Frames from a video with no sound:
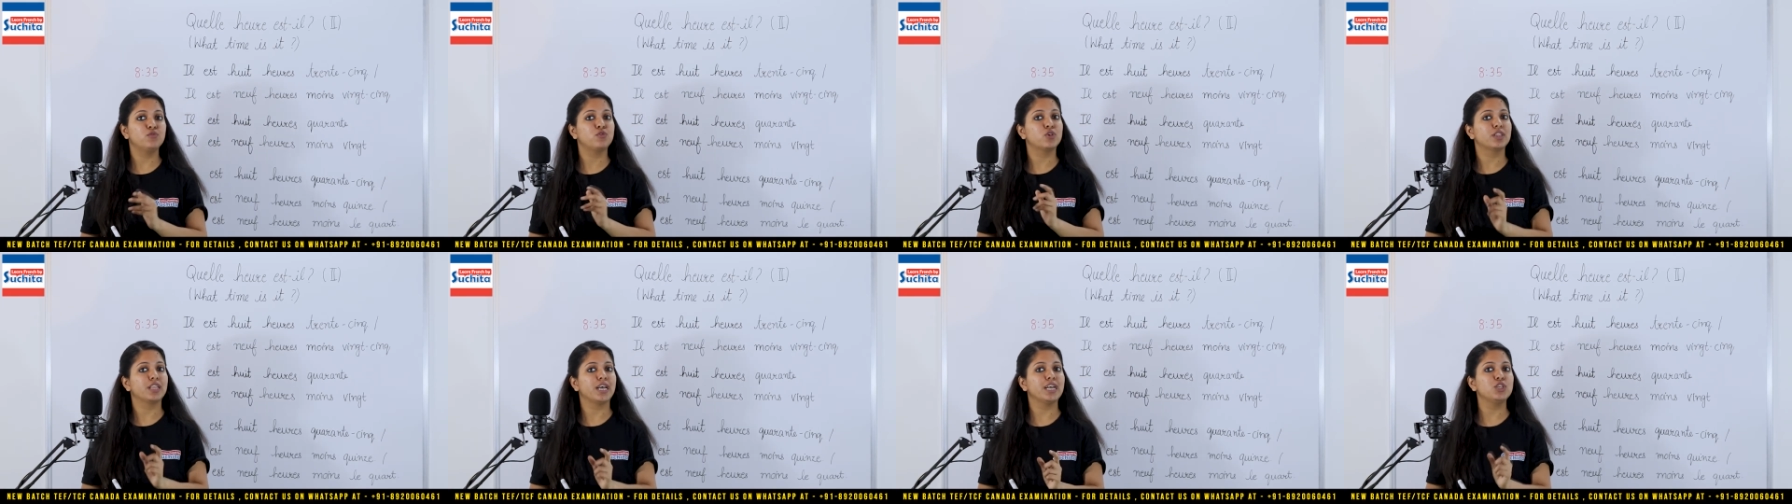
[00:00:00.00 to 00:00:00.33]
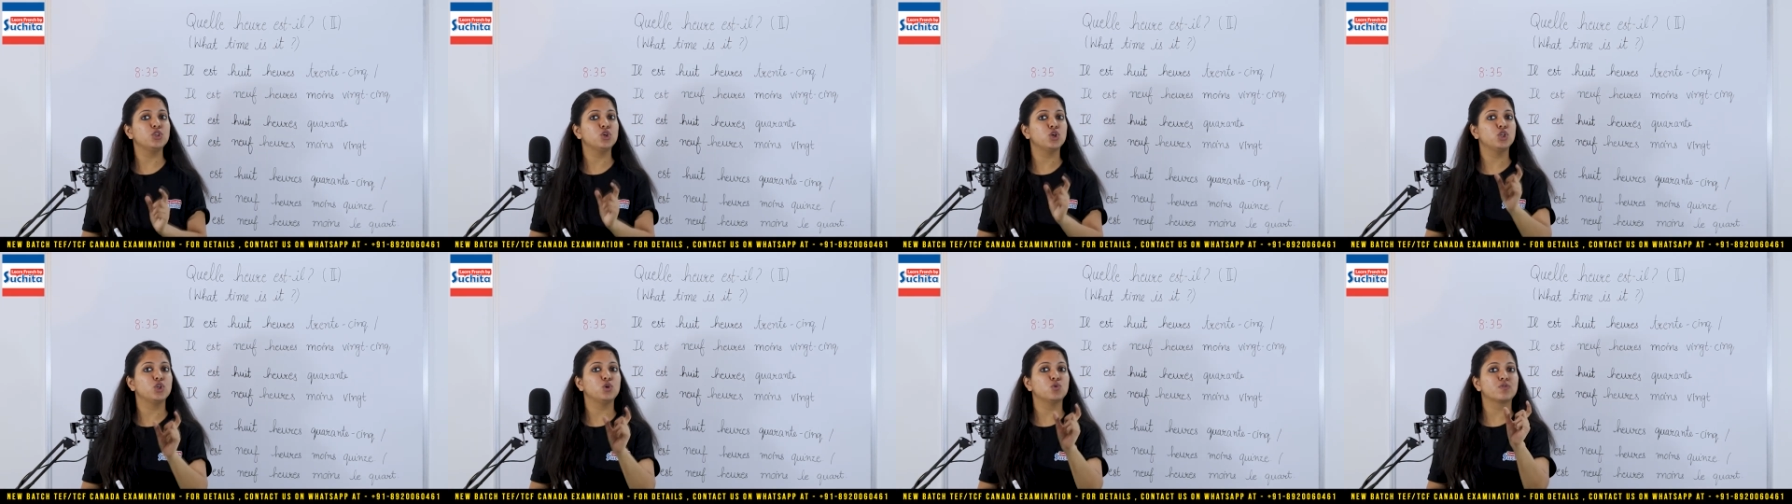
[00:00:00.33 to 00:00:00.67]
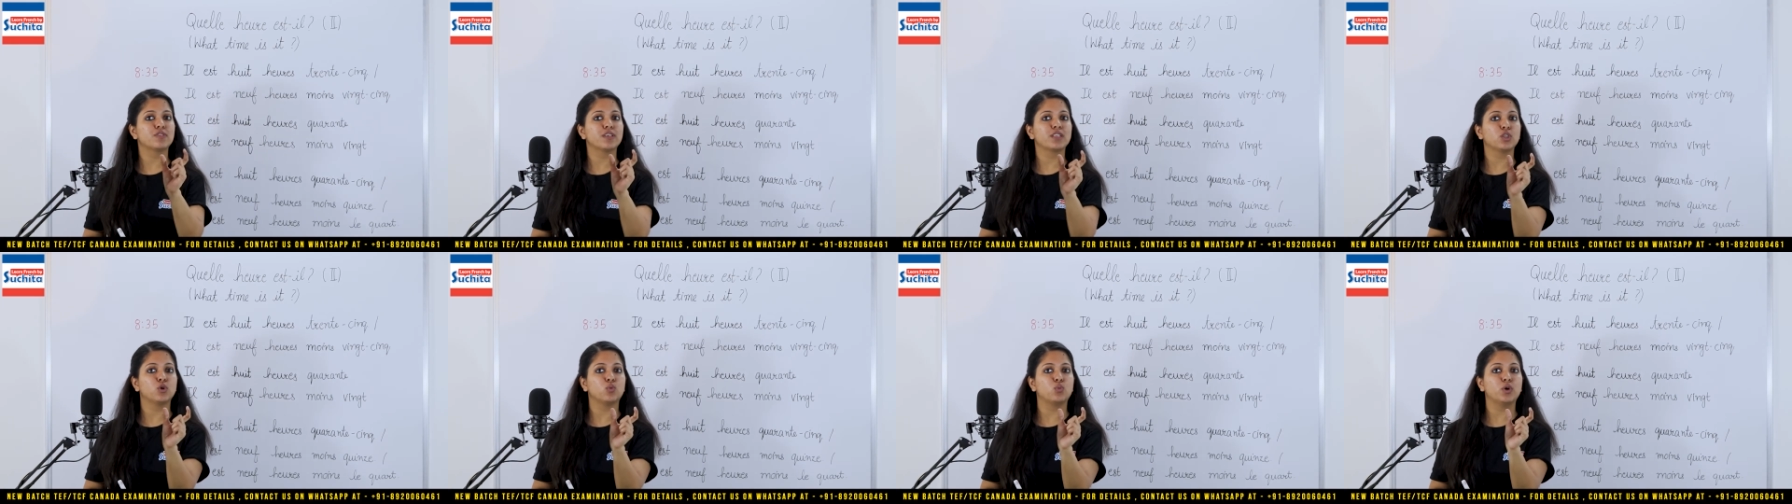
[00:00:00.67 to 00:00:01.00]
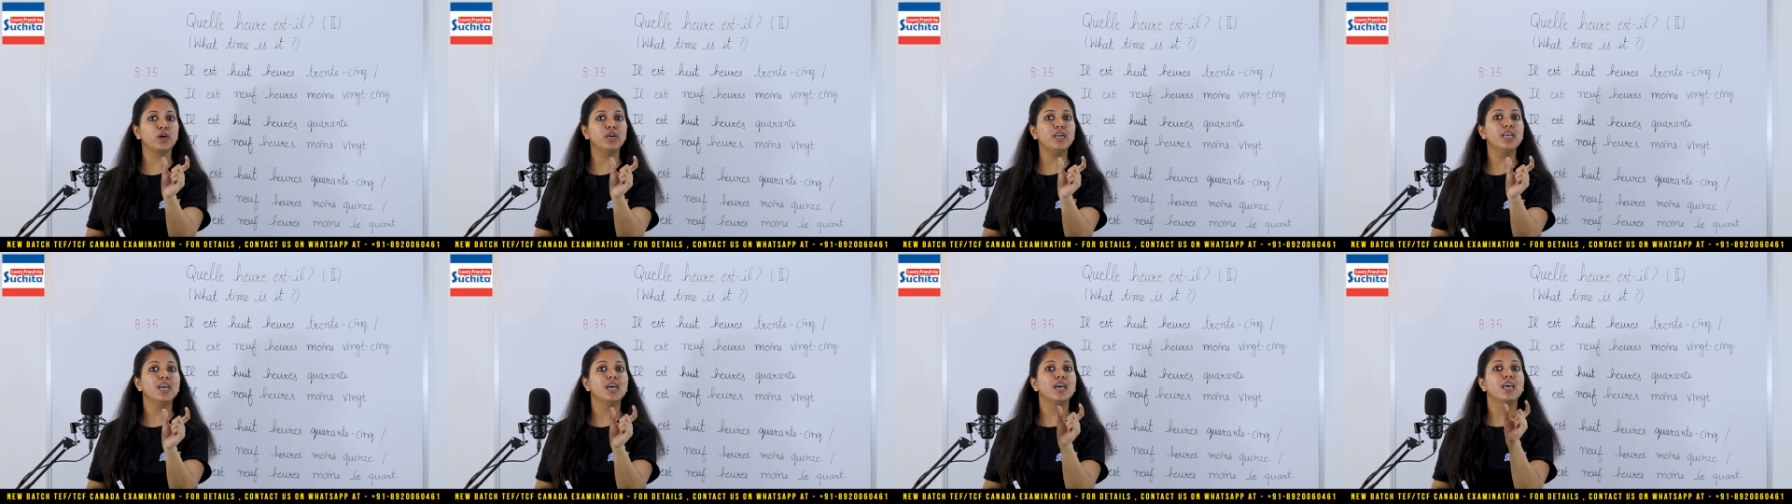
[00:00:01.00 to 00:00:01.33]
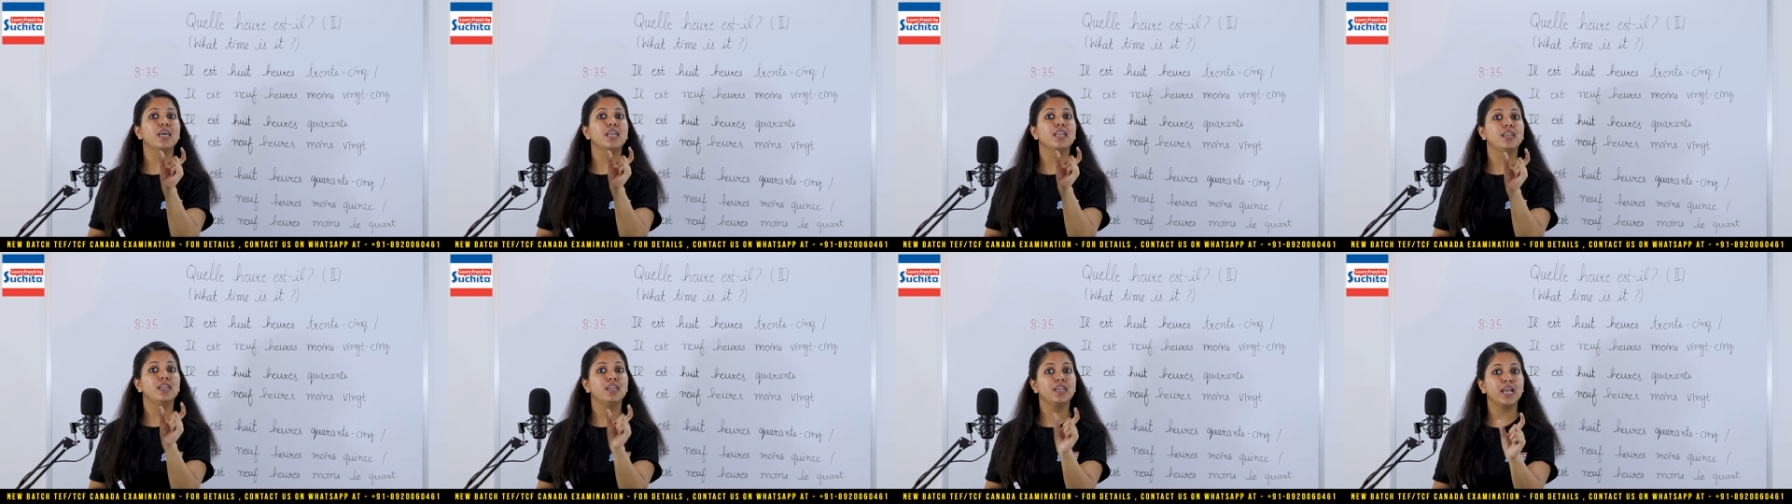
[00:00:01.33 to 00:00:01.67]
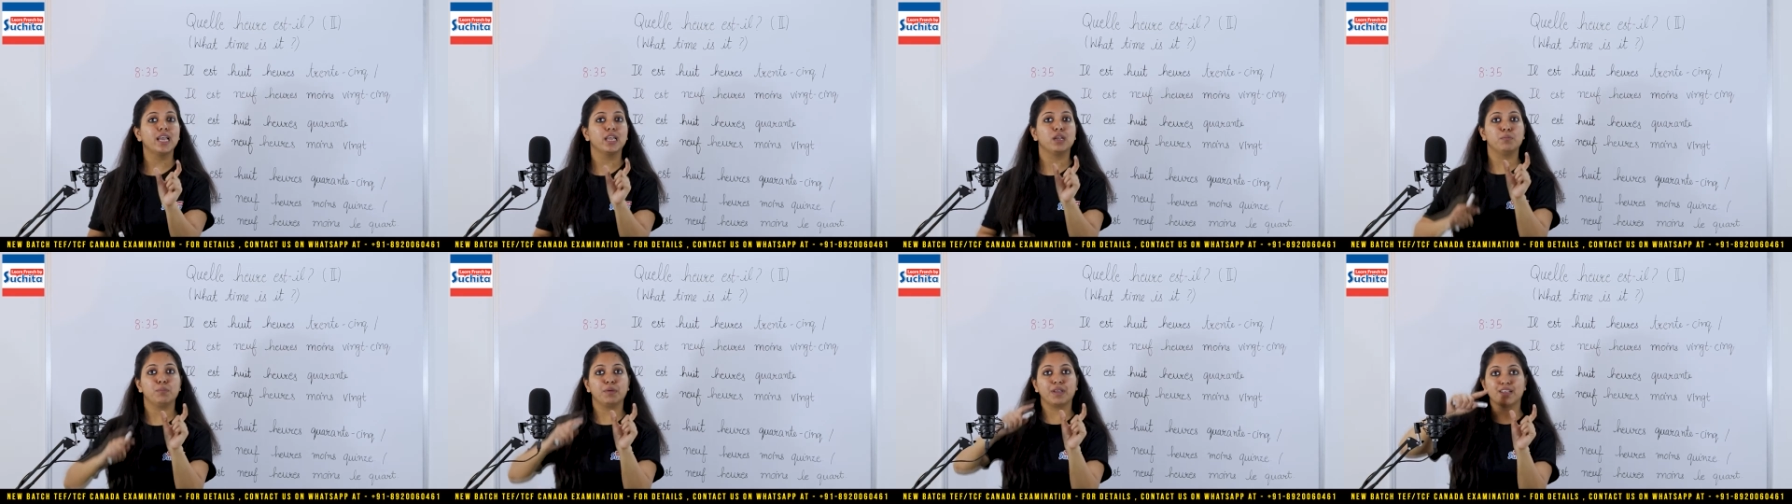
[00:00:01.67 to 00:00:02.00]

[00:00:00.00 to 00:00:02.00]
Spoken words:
for that you are using the word 9